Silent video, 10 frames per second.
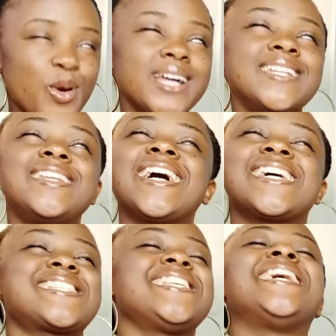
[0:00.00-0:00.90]
One
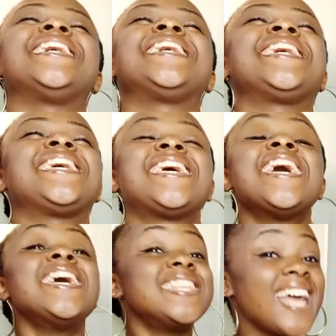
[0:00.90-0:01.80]
does.
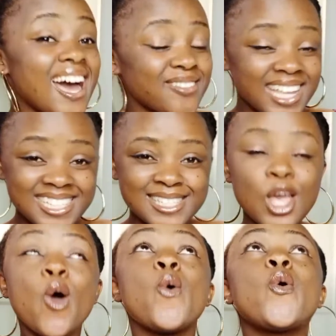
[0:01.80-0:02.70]
They have edges.
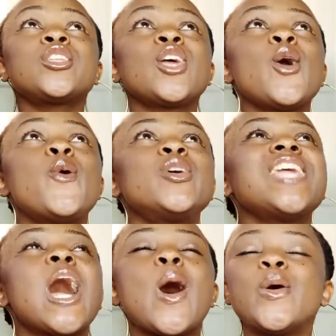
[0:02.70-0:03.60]
What
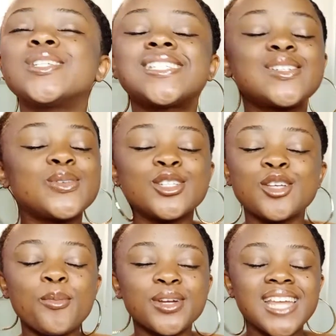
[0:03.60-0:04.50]
else could
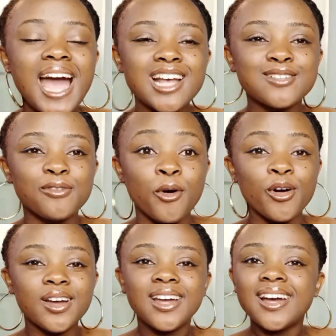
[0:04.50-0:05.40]
somebody ask for?
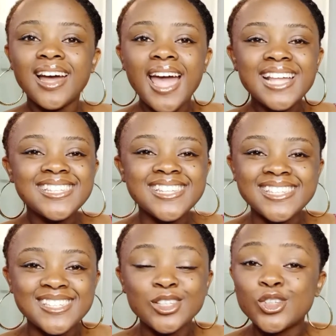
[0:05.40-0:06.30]

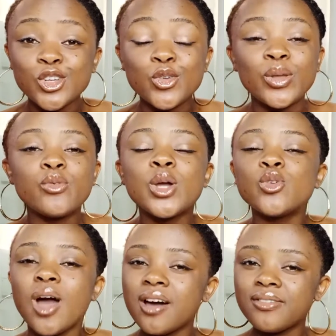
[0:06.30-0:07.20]
Edges. Just when
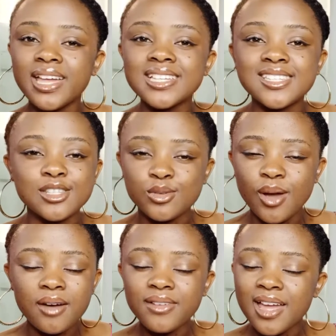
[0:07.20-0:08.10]
you have edges, you
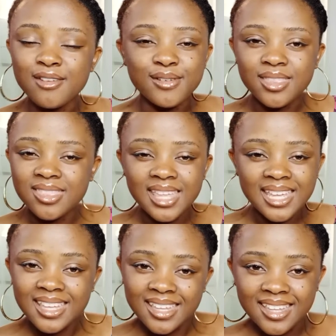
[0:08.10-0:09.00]
have
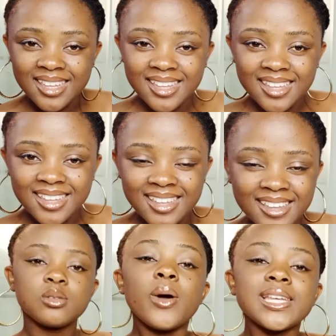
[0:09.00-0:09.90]
everything.
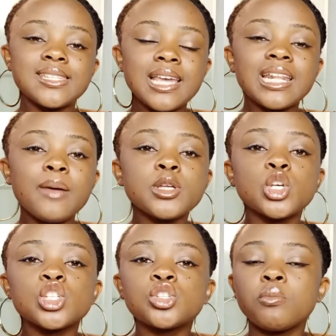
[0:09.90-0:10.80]
So I said, let me
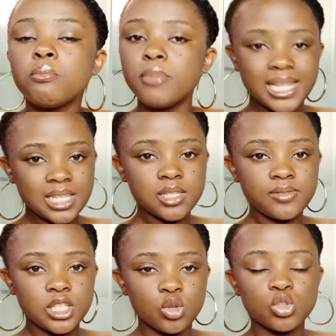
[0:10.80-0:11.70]
just make this
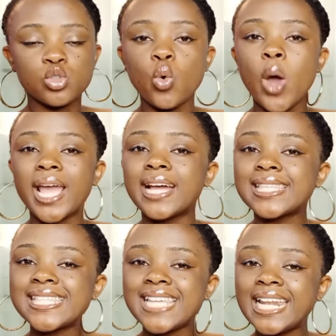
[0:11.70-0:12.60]
video so I can
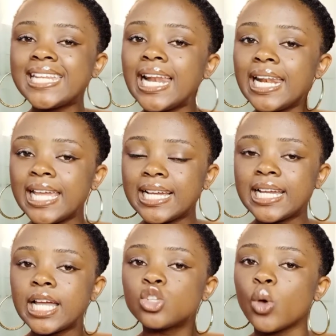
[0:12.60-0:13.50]
send the
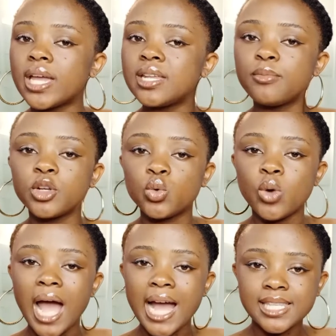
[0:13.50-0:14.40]
link to anybody
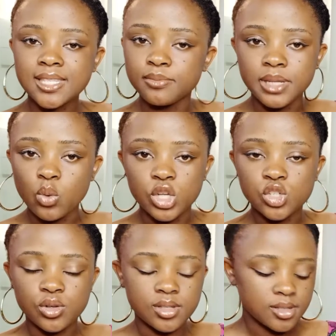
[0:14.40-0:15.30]
who asks me
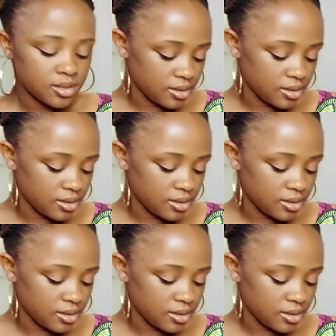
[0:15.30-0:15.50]
questions.